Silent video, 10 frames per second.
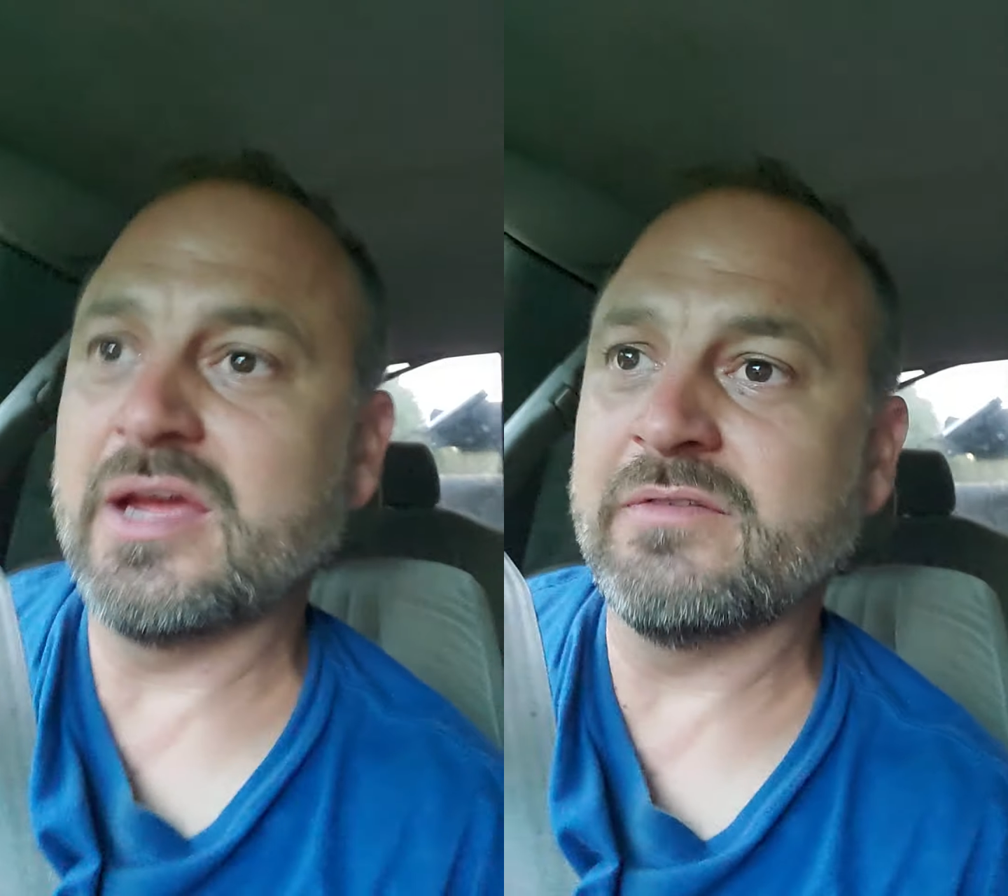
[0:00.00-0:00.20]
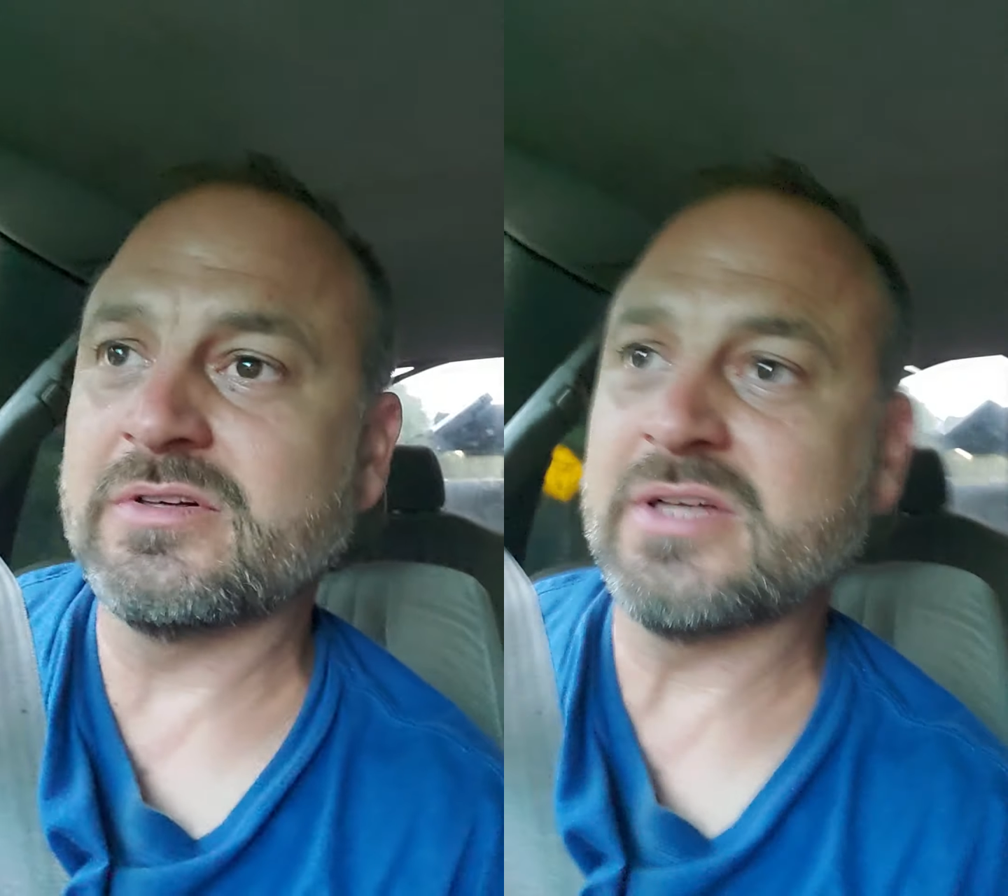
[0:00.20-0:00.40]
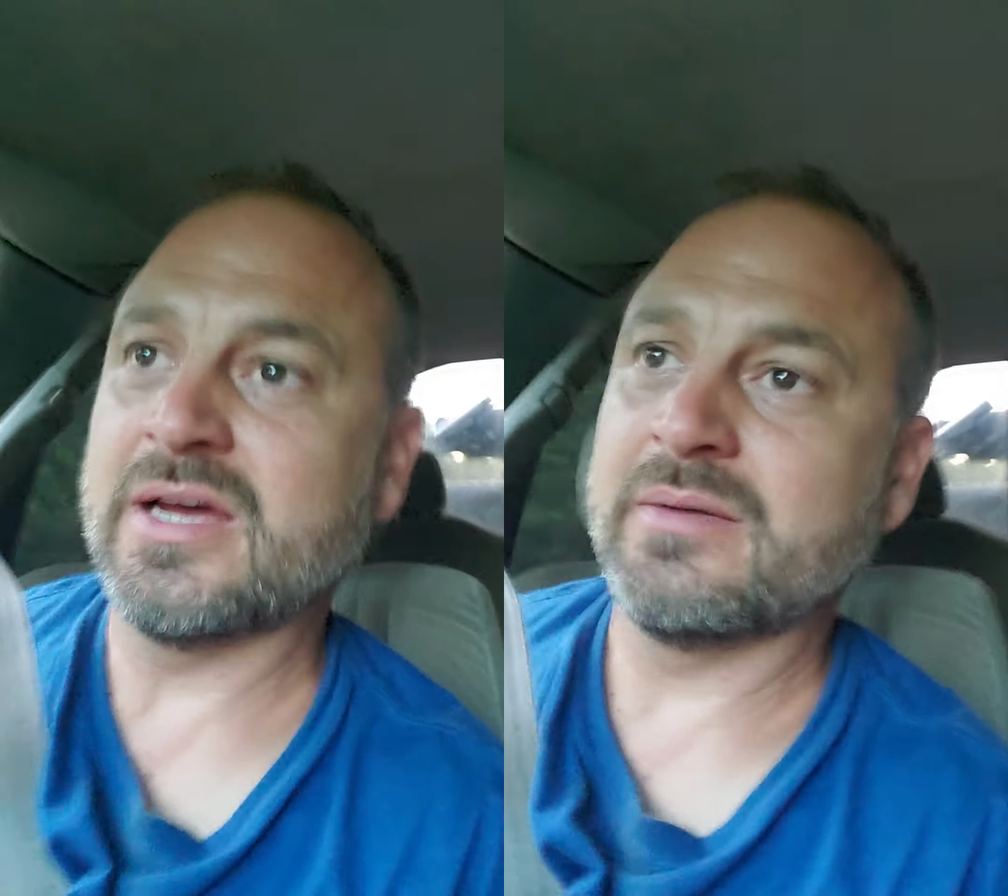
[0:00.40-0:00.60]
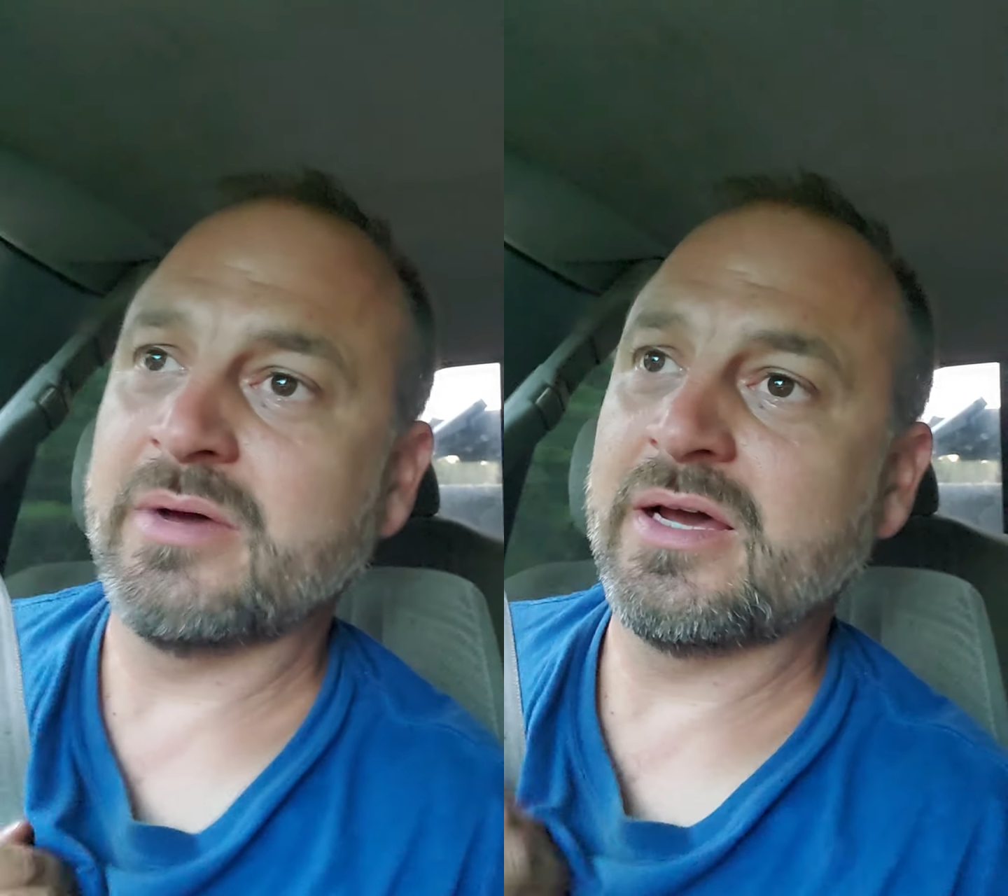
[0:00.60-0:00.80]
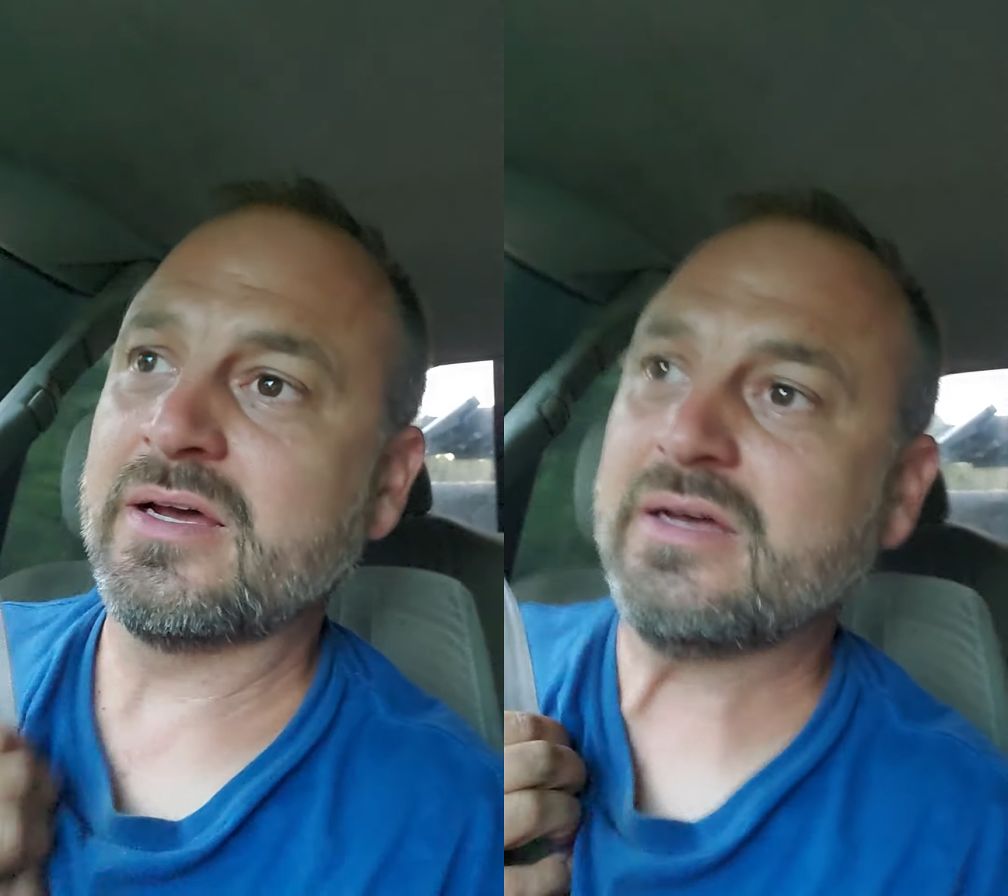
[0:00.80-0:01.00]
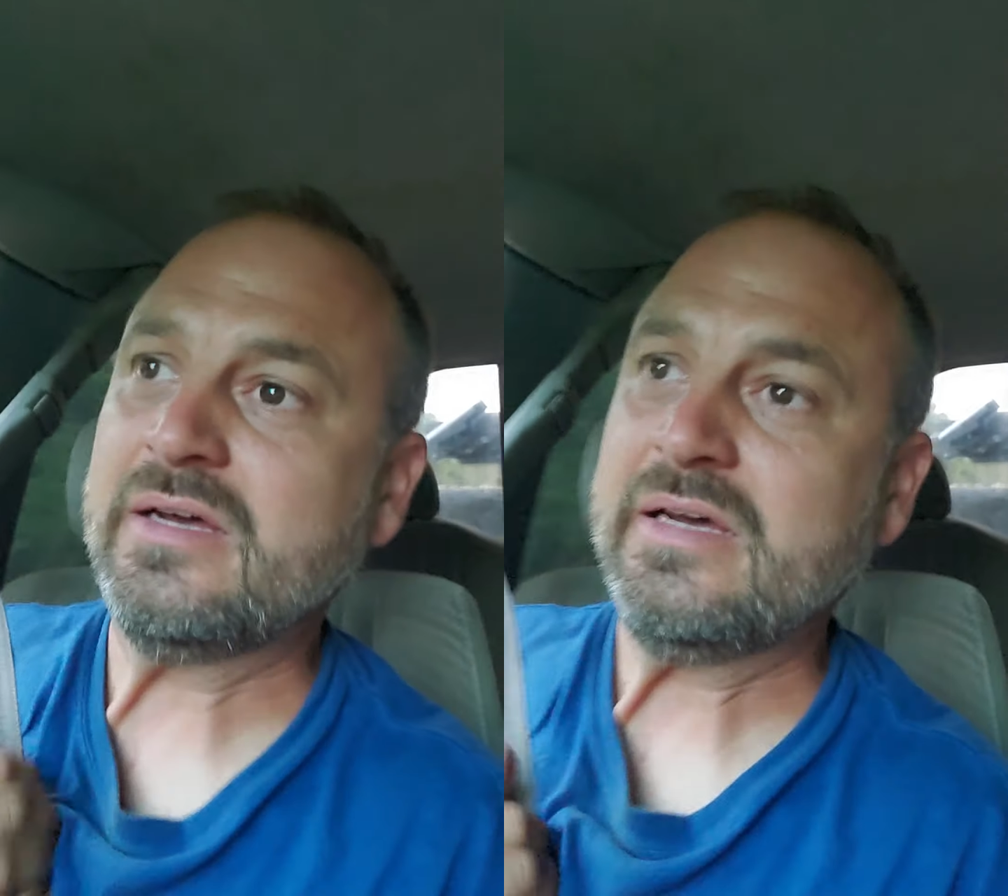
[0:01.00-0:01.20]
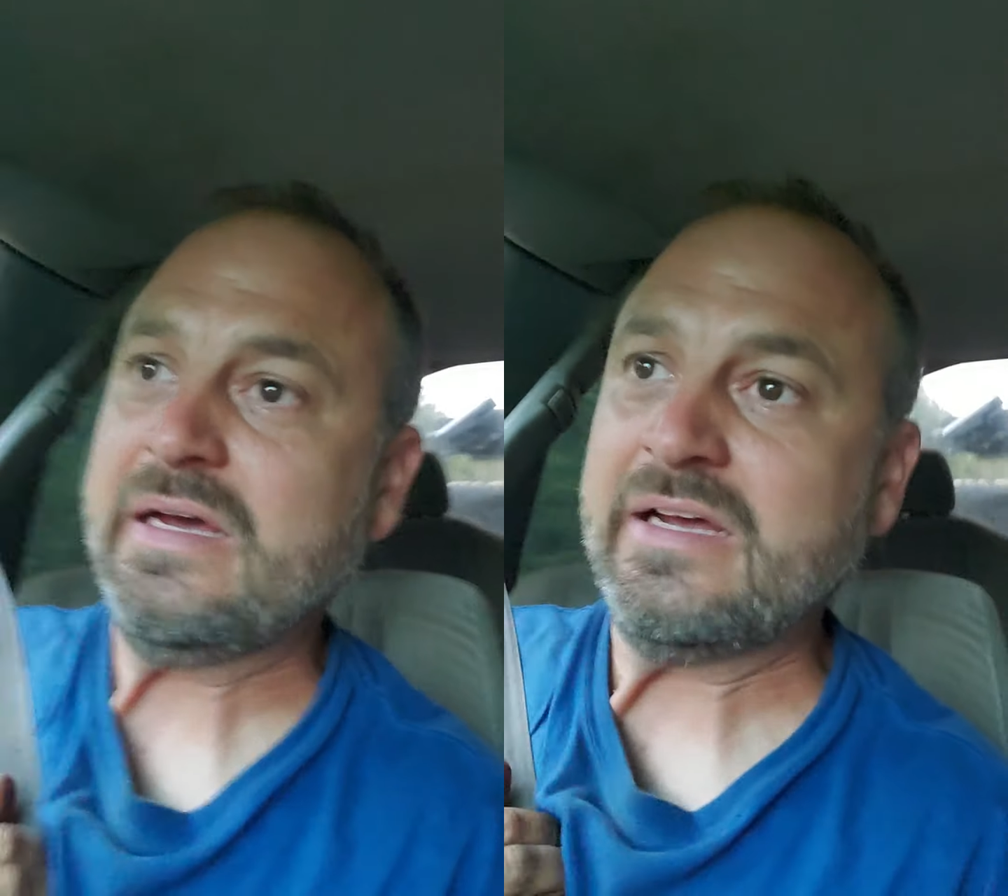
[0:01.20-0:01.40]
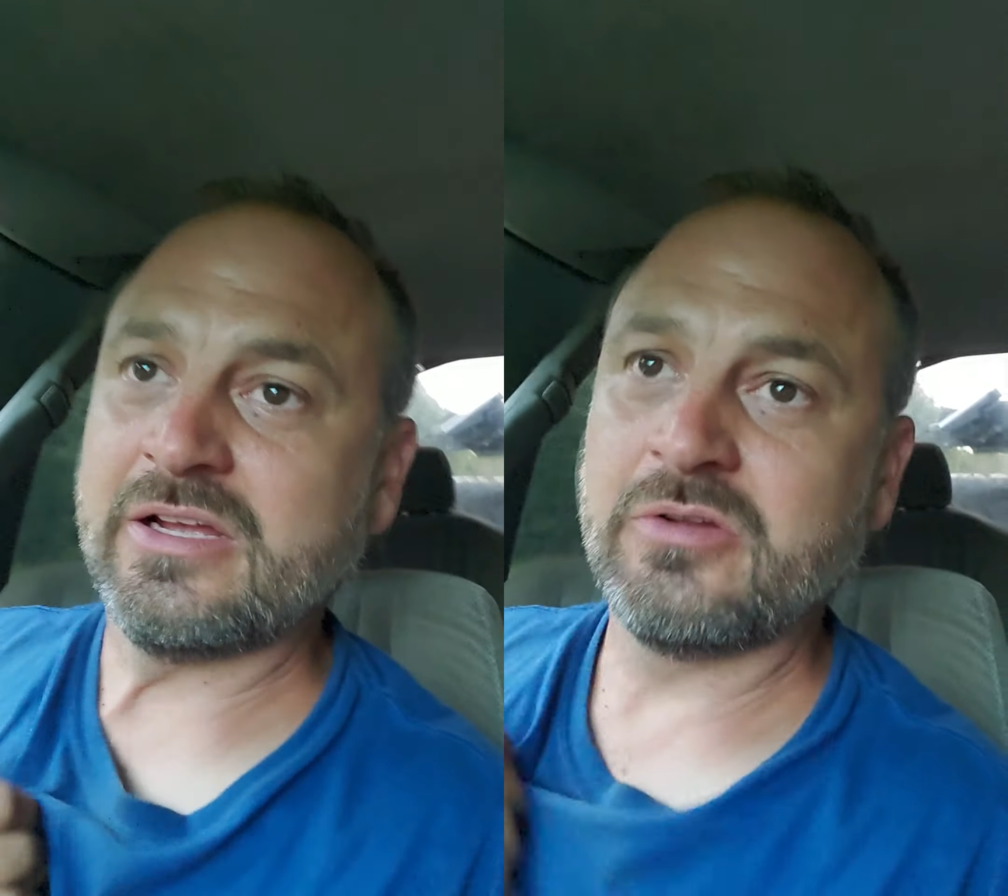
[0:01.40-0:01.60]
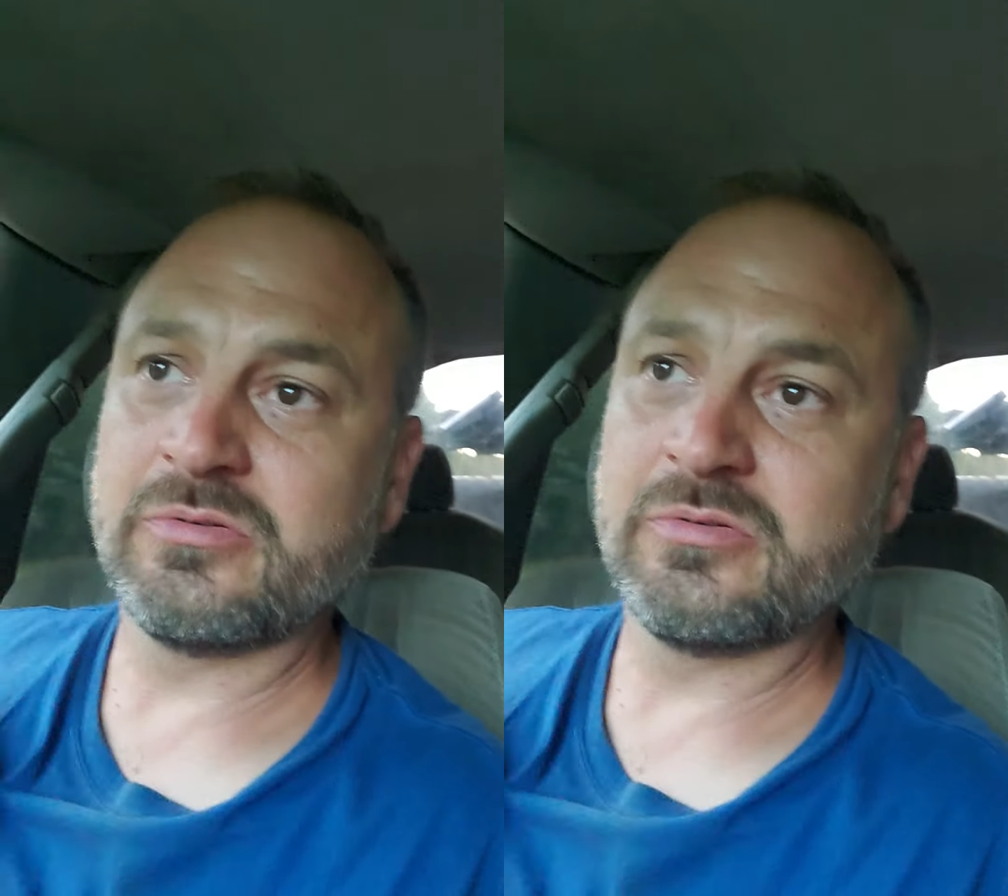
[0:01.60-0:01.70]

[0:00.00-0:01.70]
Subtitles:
every time I go to